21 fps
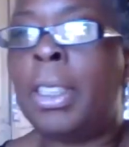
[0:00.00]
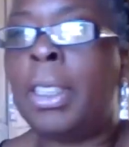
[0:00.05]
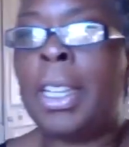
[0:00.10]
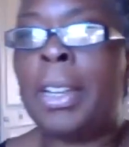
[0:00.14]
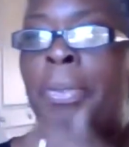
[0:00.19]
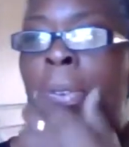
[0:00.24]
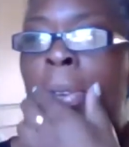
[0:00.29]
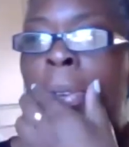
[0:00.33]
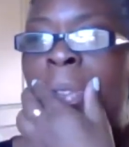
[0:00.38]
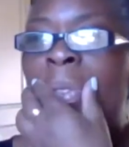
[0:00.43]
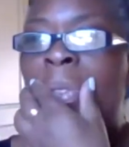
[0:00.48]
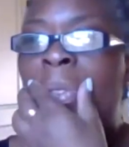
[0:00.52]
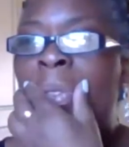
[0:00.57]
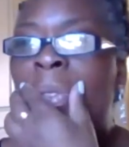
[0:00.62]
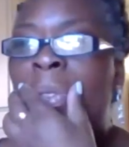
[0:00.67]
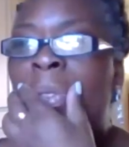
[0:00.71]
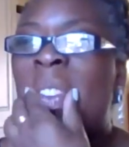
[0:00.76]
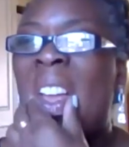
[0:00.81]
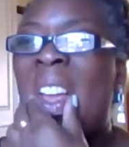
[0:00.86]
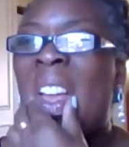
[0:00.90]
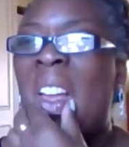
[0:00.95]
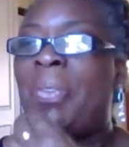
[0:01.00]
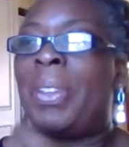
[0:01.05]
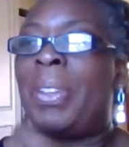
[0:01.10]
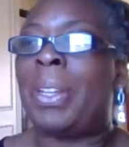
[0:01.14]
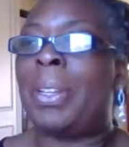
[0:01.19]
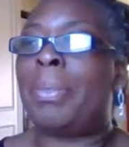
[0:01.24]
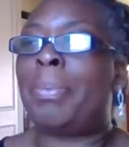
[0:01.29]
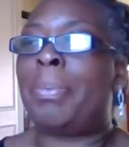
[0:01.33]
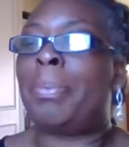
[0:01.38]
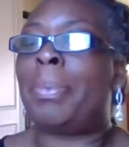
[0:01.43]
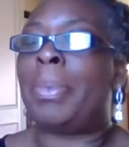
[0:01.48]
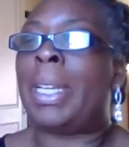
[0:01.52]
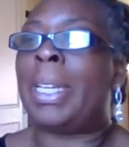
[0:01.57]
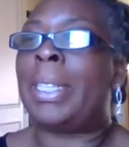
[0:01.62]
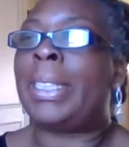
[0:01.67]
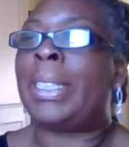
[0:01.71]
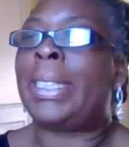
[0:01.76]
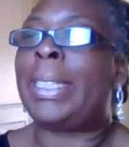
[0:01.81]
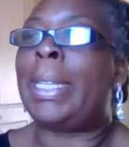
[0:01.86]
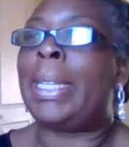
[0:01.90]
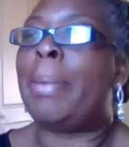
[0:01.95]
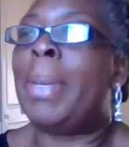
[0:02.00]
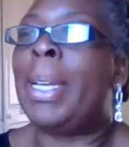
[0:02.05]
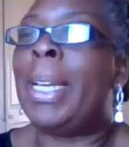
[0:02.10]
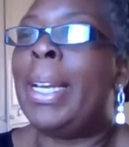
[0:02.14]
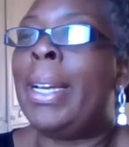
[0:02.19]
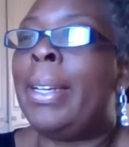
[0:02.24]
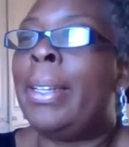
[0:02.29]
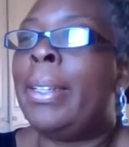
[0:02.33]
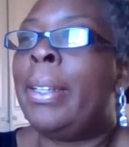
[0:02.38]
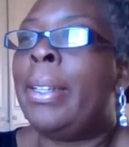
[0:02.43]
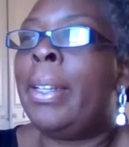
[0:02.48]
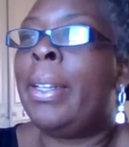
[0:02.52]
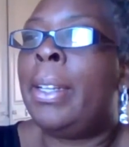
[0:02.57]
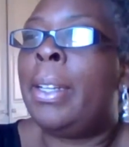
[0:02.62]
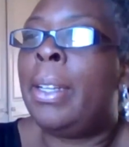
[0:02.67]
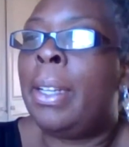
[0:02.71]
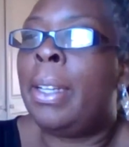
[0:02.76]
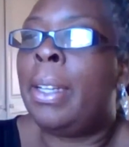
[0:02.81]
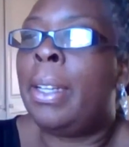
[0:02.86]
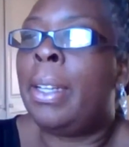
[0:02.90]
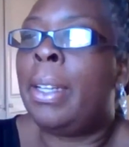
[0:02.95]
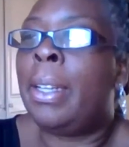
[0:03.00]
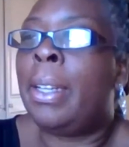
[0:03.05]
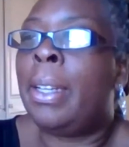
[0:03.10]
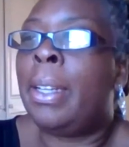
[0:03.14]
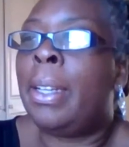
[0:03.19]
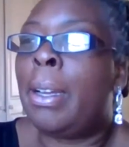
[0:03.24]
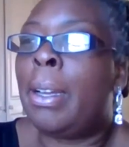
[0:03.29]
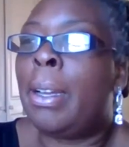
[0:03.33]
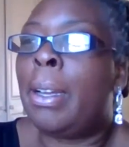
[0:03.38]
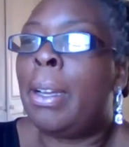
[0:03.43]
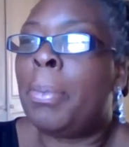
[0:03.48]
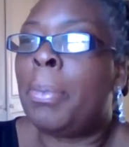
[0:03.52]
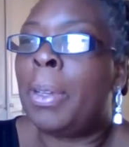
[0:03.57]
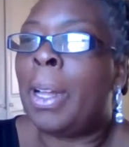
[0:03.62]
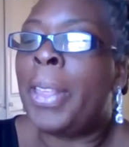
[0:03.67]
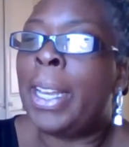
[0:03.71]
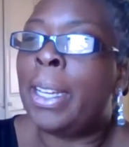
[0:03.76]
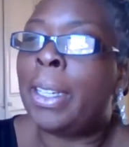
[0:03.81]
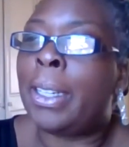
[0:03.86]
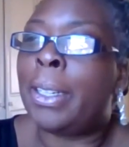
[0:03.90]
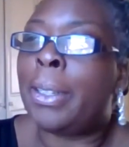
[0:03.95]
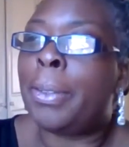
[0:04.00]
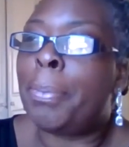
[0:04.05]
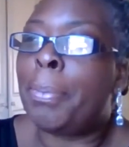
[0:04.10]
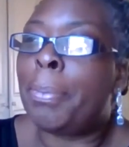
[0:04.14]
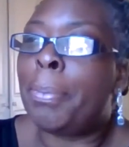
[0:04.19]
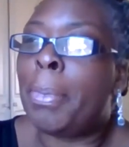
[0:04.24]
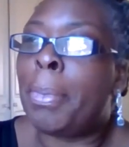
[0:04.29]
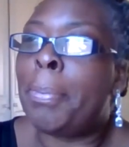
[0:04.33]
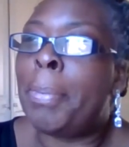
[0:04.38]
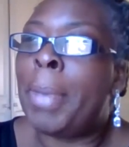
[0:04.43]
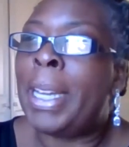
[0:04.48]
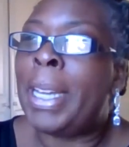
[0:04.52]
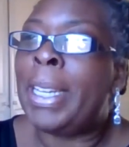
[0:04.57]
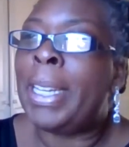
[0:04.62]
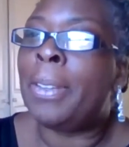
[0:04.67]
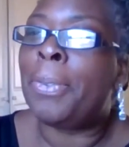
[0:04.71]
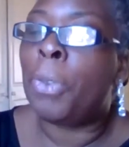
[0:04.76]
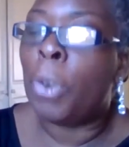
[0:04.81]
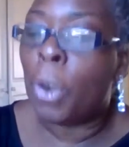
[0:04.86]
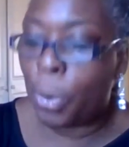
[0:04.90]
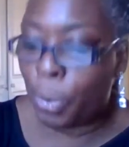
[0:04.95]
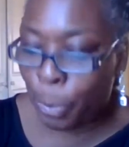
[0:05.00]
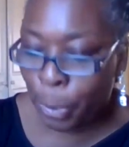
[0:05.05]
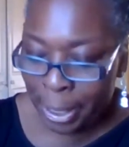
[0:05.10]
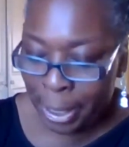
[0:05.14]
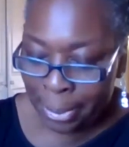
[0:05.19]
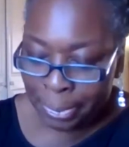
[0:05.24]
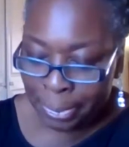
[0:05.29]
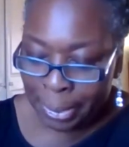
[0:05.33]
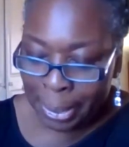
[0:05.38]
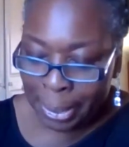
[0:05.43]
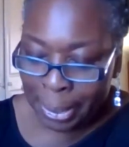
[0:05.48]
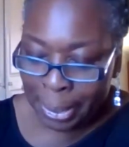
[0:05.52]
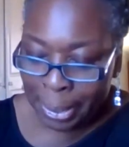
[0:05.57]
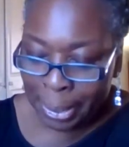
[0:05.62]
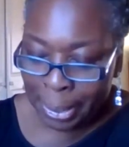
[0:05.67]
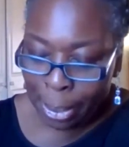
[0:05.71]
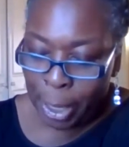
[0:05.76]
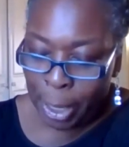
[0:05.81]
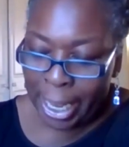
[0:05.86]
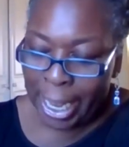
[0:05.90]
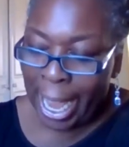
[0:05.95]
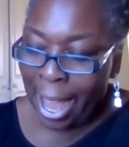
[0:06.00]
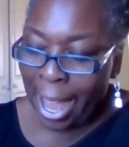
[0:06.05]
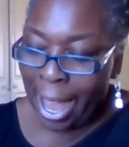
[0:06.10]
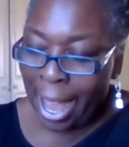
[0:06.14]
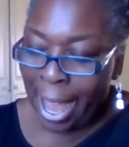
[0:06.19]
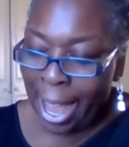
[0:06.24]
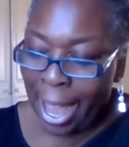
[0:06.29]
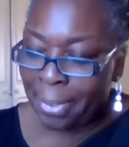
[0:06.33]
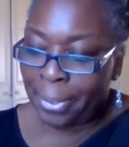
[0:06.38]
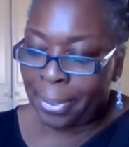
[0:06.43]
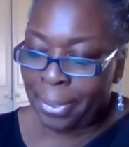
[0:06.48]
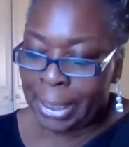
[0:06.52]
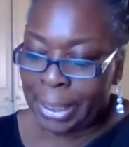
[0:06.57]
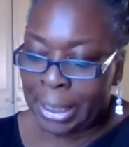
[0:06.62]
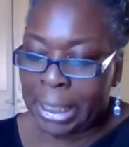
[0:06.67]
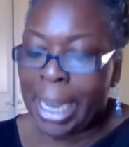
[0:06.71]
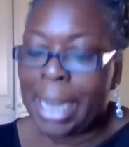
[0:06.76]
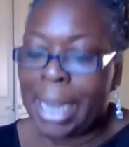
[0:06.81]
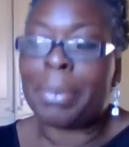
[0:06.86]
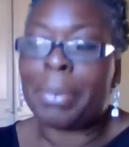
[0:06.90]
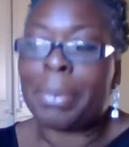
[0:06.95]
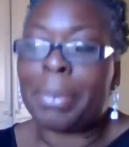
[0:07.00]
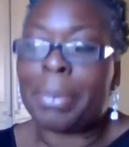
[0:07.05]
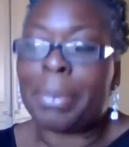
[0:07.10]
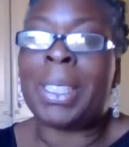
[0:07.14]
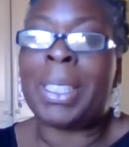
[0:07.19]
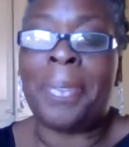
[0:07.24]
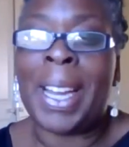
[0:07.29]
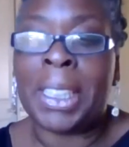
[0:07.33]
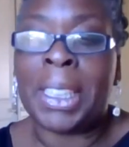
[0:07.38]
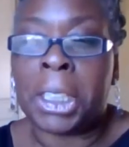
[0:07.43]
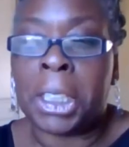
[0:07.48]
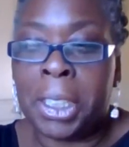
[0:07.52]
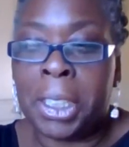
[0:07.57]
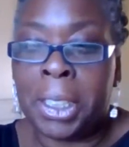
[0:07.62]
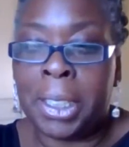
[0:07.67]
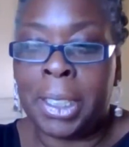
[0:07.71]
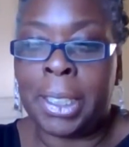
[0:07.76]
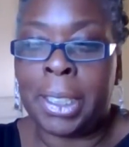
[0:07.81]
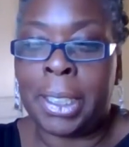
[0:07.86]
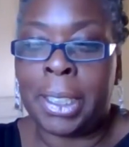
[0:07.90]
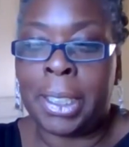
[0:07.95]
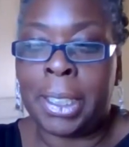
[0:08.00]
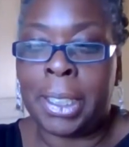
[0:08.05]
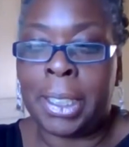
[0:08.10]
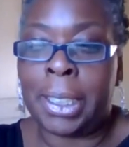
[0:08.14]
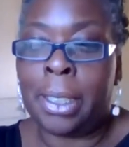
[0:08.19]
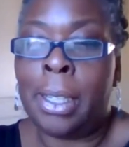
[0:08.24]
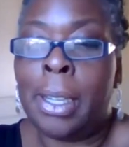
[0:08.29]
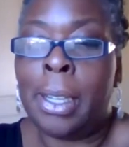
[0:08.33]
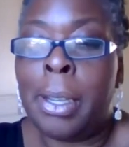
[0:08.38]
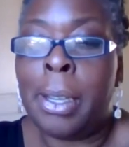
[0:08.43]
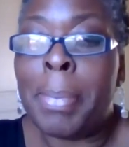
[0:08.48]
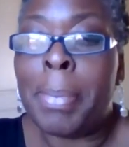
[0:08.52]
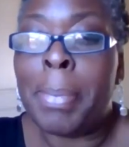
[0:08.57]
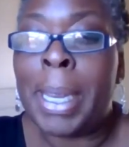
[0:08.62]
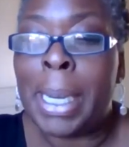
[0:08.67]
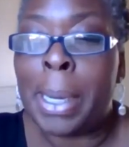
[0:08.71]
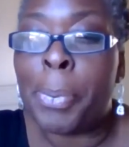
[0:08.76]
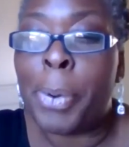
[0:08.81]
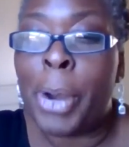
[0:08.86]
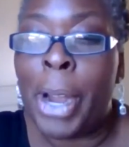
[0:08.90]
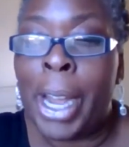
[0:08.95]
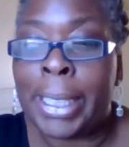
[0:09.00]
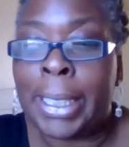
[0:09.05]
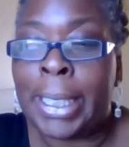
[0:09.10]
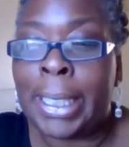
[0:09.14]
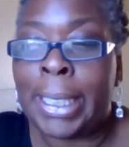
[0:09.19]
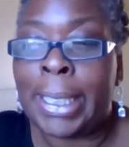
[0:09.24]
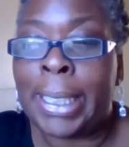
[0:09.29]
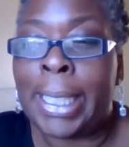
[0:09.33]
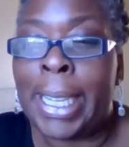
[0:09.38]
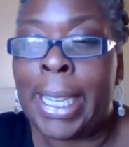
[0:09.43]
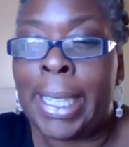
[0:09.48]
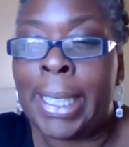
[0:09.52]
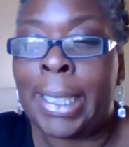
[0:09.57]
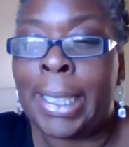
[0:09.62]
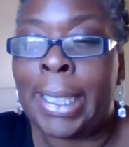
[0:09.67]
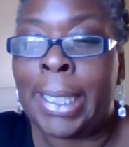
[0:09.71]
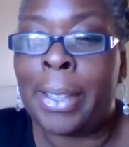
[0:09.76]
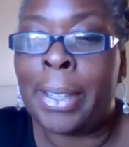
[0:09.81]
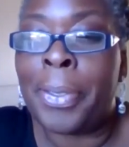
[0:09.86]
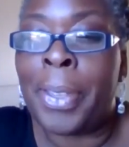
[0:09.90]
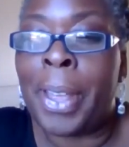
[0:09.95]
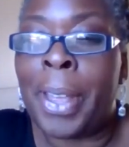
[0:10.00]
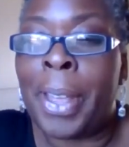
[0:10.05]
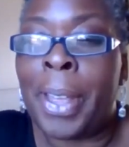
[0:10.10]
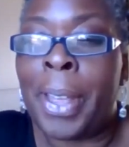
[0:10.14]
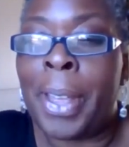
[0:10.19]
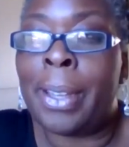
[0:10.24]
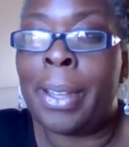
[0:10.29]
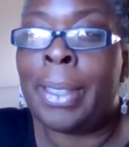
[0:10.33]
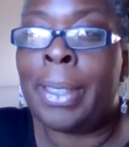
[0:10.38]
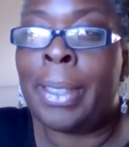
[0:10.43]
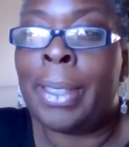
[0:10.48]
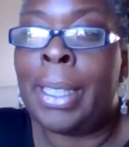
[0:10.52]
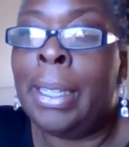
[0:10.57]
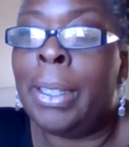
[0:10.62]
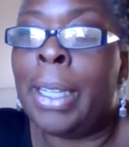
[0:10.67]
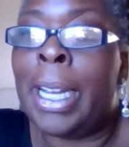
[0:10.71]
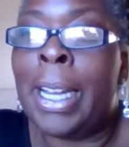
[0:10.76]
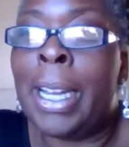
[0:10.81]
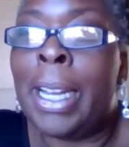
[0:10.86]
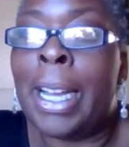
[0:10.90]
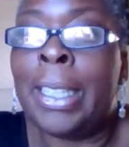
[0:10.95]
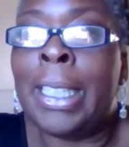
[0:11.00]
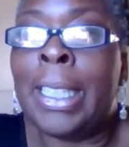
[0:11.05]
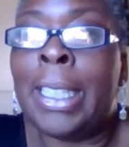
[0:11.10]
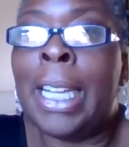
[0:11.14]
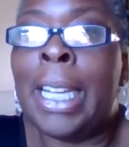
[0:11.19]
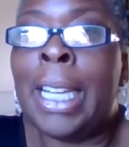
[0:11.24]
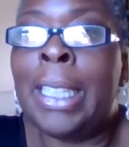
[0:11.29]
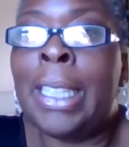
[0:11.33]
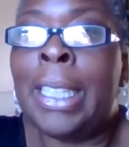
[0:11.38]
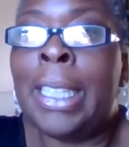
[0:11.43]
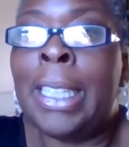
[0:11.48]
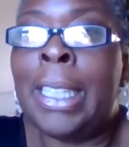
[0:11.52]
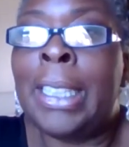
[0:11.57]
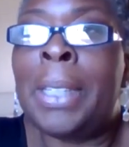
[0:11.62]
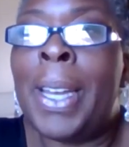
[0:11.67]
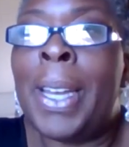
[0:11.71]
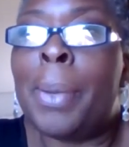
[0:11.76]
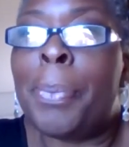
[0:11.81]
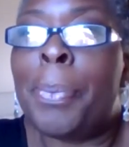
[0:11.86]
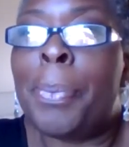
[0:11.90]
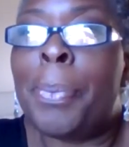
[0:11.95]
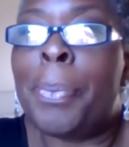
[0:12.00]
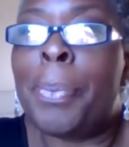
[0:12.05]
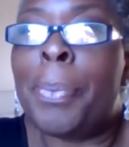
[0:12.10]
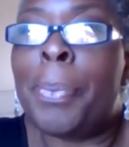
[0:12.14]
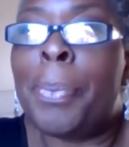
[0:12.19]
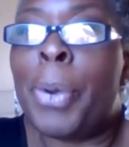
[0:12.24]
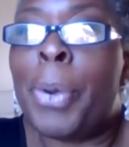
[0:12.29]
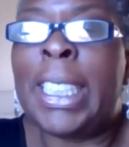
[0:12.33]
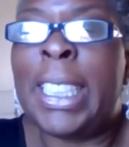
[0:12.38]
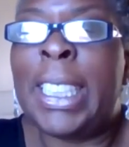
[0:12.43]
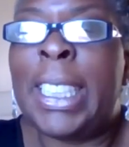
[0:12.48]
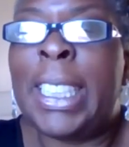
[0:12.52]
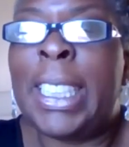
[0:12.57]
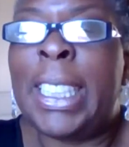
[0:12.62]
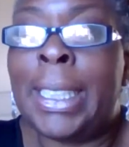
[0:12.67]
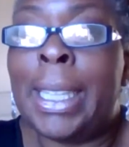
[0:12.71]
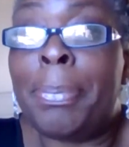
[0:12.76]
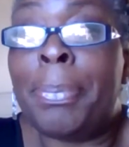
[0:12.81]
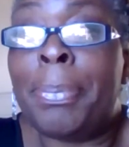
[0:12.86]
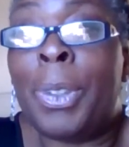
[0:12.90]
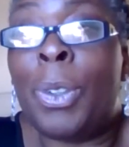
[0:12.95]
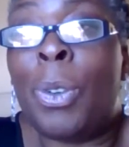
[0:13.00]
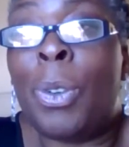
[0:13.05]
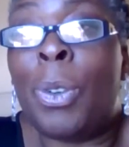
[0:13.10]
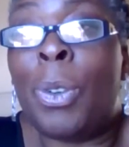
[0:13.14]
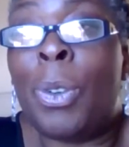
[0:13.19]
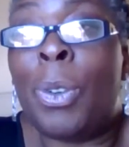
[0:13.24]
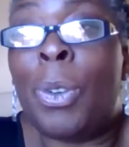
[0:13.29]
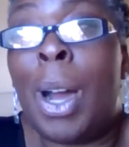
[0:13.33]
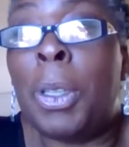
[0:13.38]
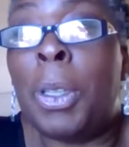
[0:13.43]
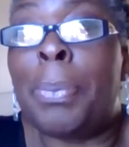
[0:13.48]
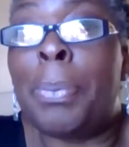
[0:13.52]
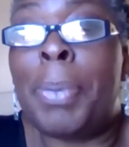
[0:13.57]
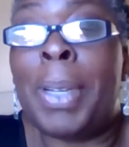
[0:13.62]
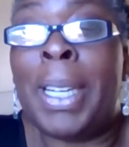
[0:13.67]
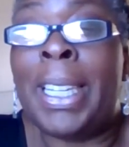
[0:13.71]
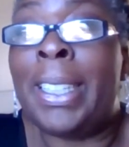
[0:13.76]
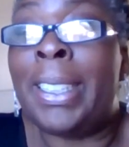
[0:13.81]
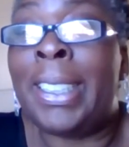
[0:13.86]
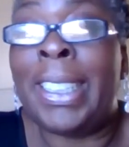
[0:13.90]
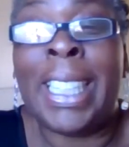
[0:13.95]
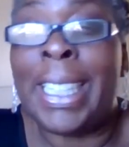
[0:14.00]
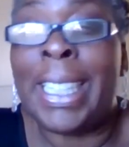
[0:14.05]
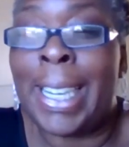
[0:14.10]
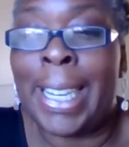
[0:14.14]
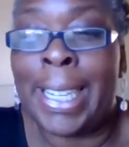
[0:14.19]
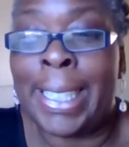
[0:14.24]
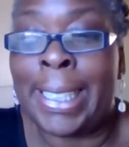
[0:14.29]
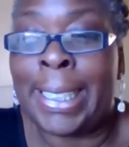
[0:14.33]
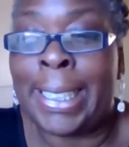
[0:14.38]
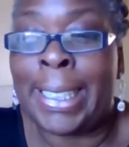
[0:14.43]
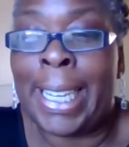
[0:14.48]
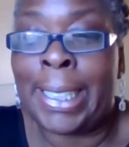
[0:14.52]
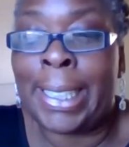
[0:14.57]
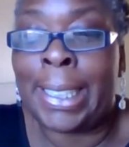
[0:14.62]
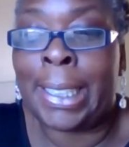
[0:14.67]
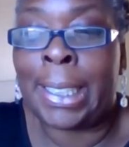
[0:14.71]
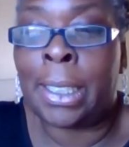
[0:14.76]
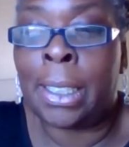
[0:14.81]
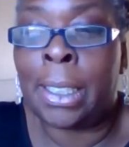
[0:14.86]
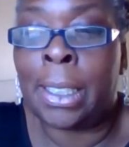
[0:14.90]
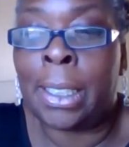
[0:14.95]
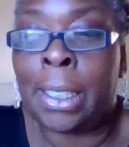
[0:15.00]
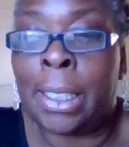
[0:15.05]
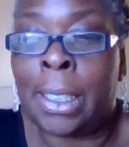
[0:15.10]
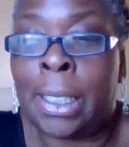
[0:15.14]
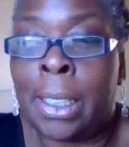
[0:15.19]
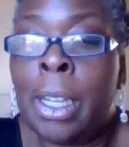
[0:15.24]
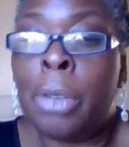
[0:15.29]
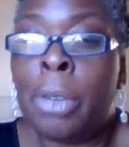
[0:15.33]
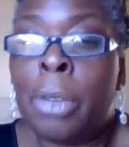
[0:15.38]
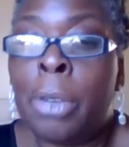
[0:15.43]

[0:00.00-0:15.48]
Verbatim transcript: don't know if we have um, a similar um, I think many of what we've done, we have shaped fashioned many practices, but uh, and, and developed practices that quite possibly didn't exist.